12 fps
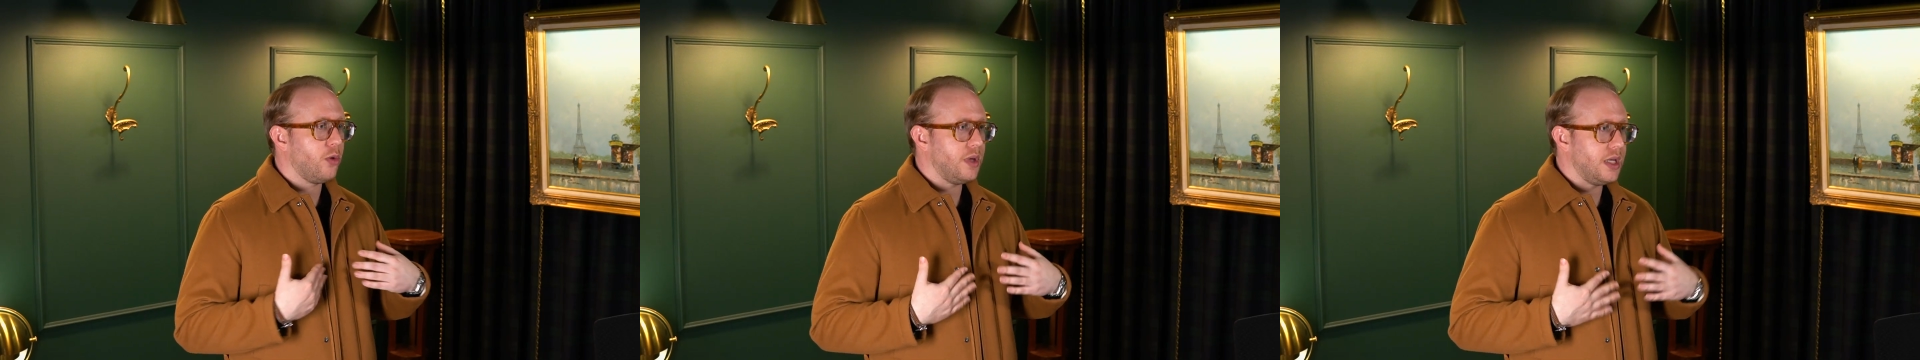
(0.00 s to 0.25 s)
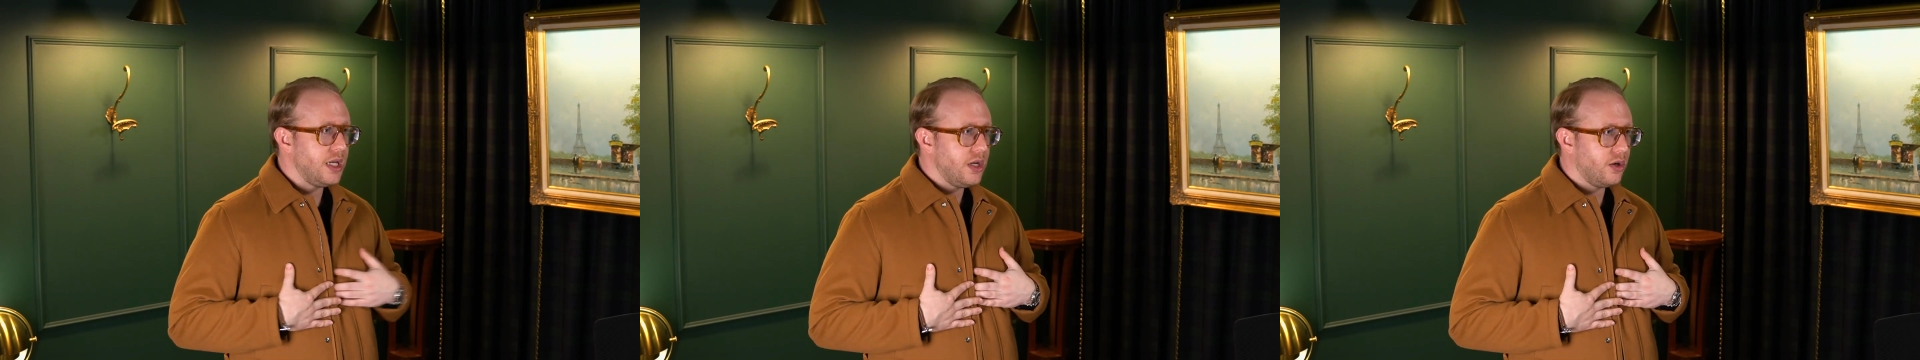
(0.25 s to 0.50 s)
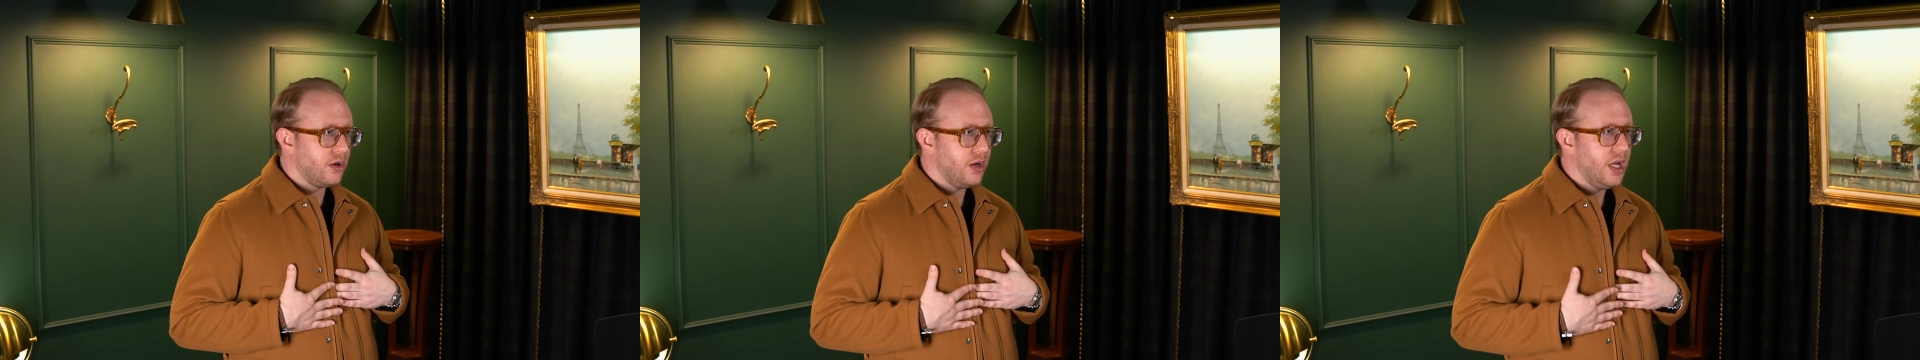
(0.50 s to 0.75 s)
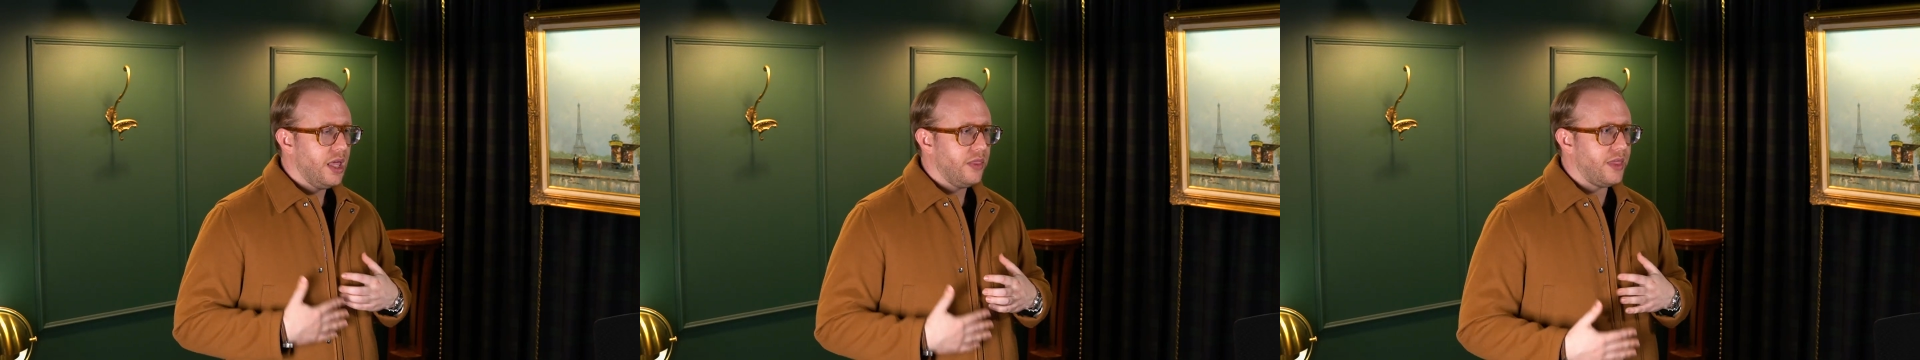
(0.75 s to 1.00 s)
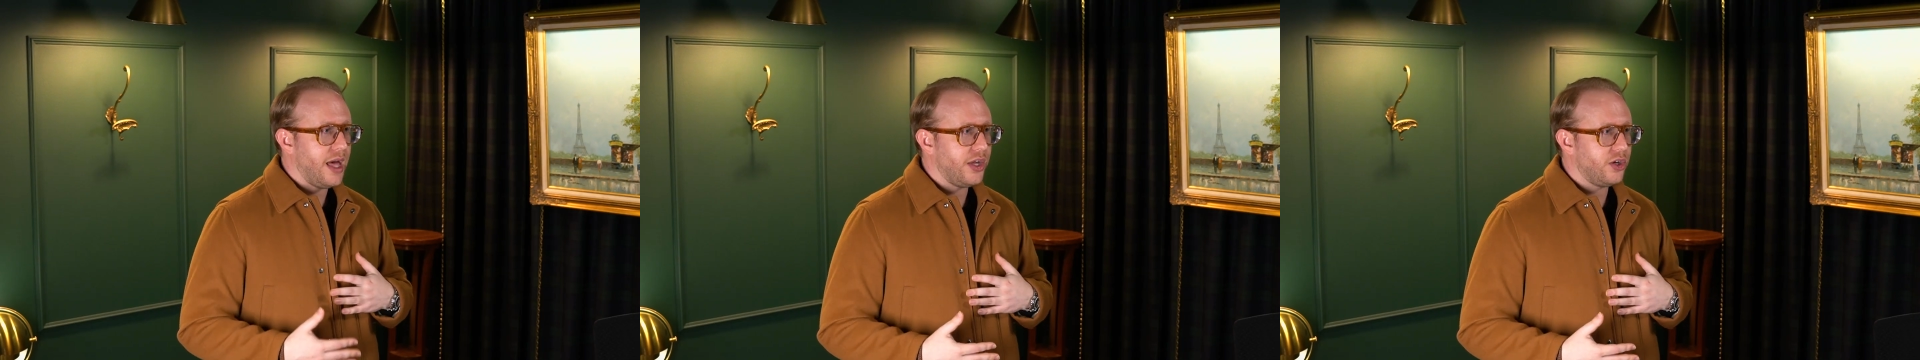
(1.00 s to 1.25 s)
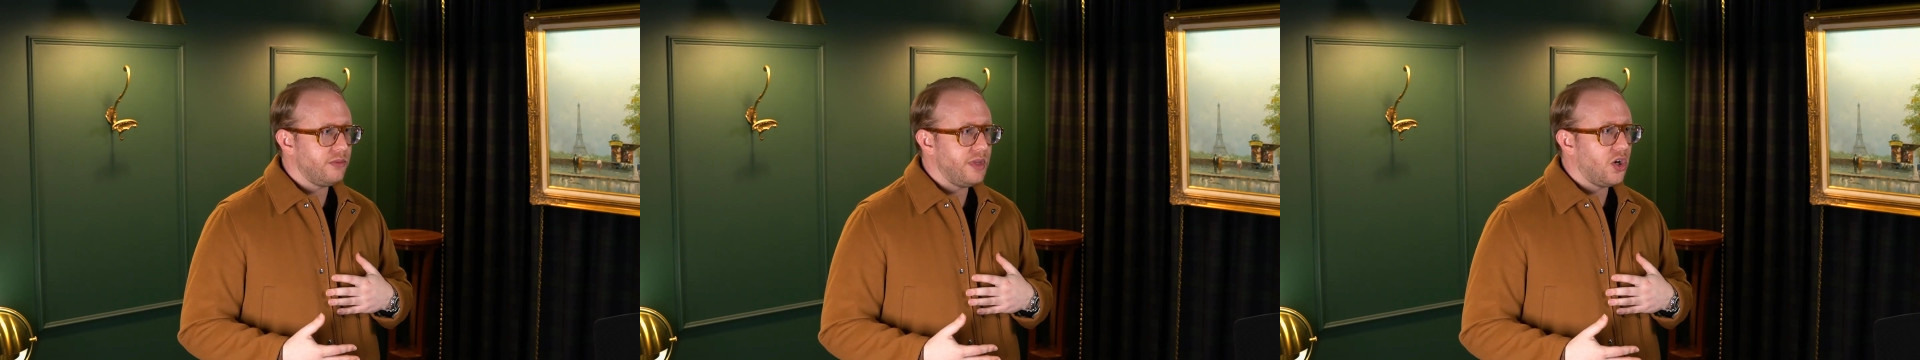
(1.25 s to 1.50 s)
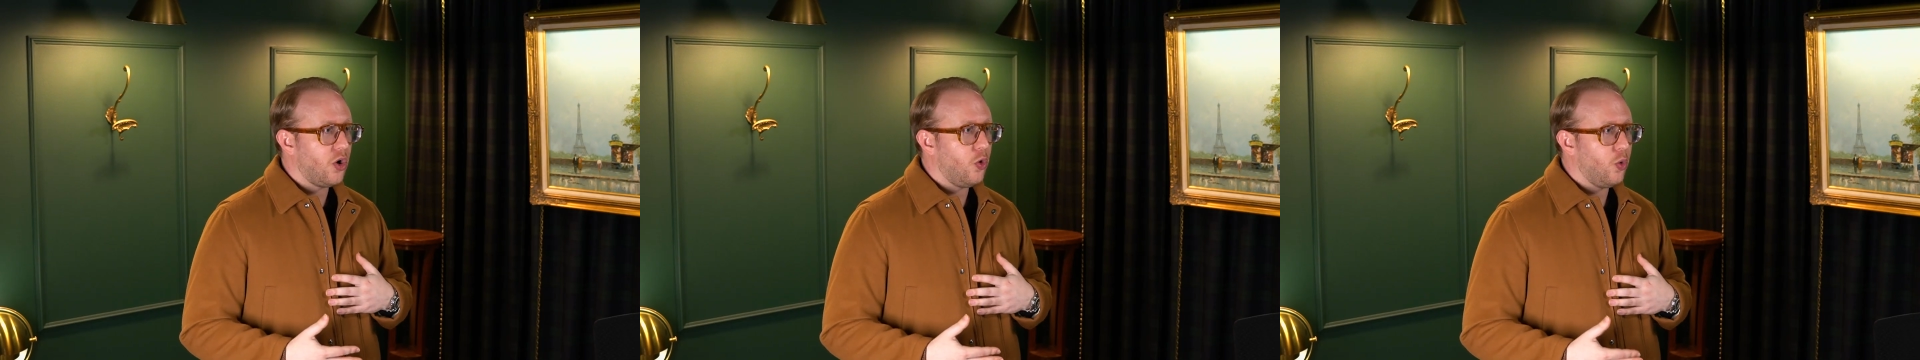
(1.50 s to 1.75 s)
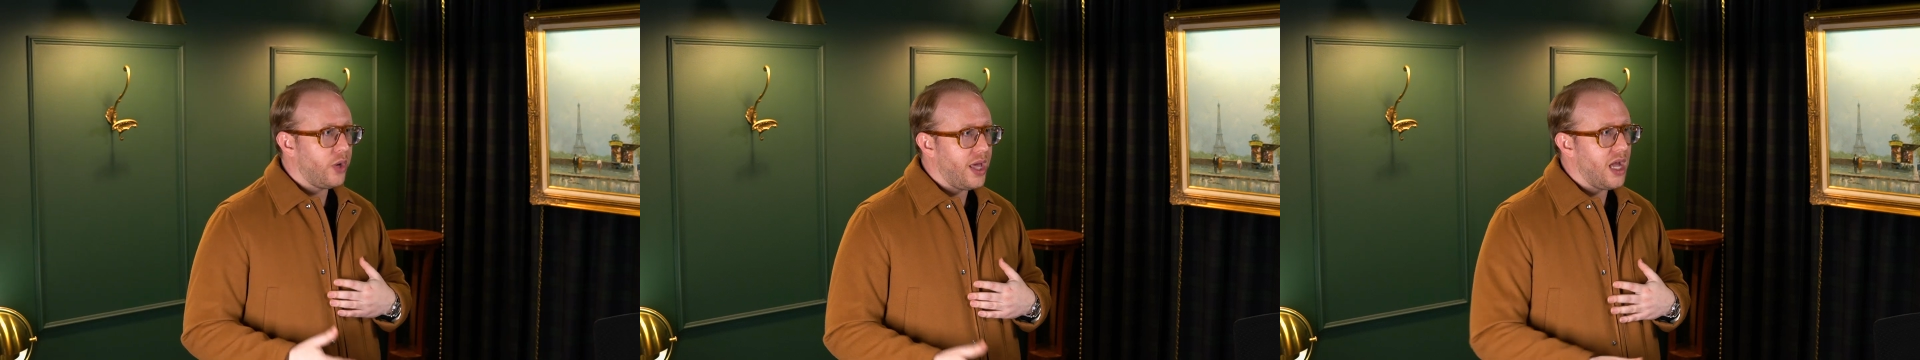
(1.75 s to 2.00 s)
here that you're going to be
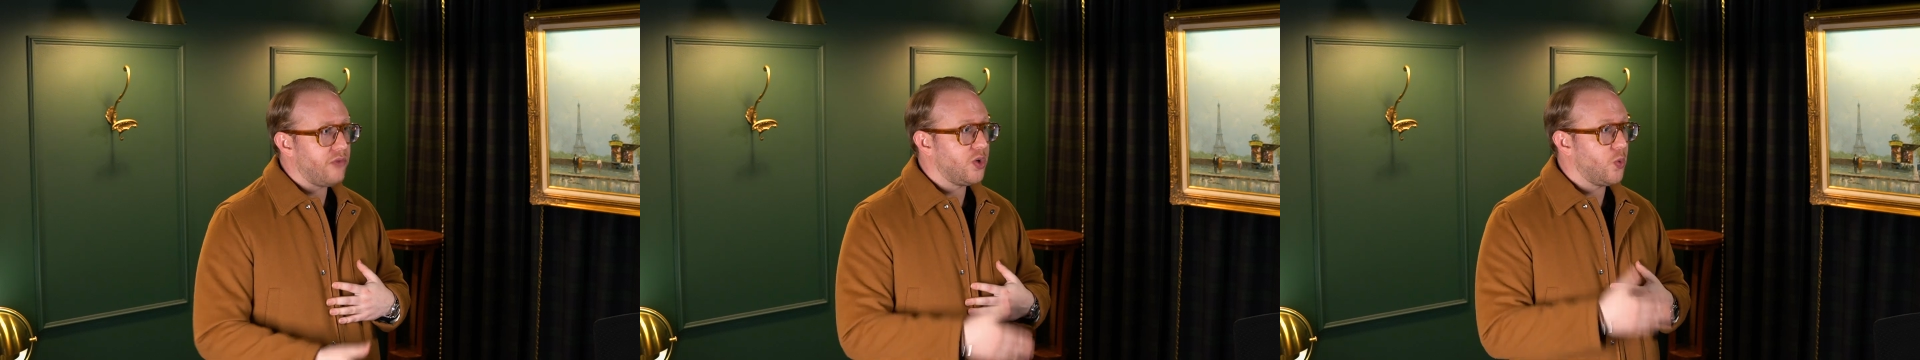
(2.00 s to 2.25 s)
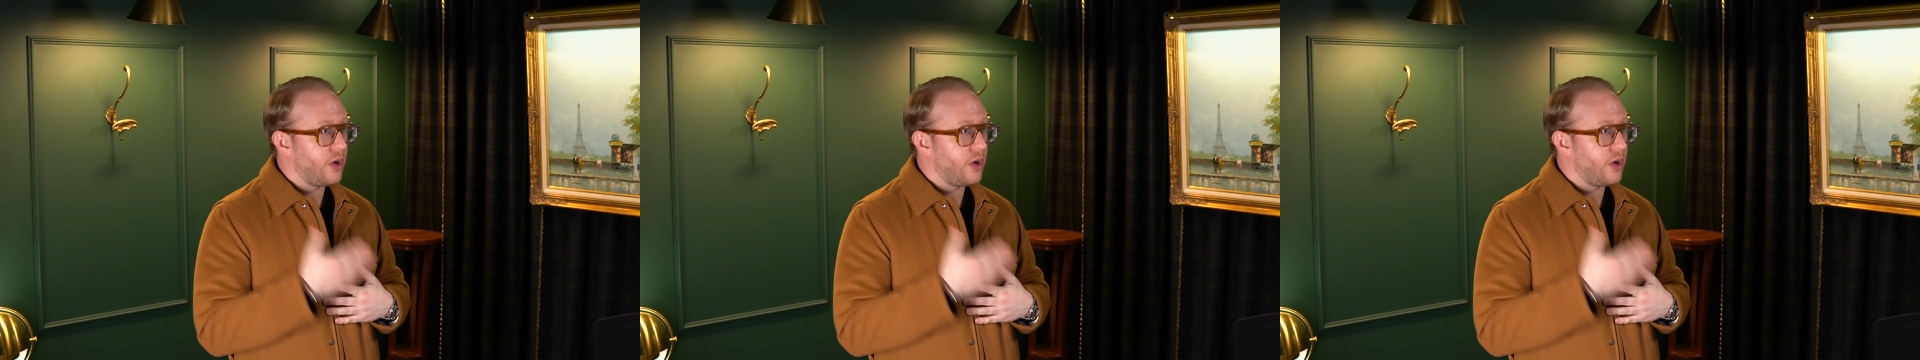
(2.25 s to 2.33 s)
cold everywhere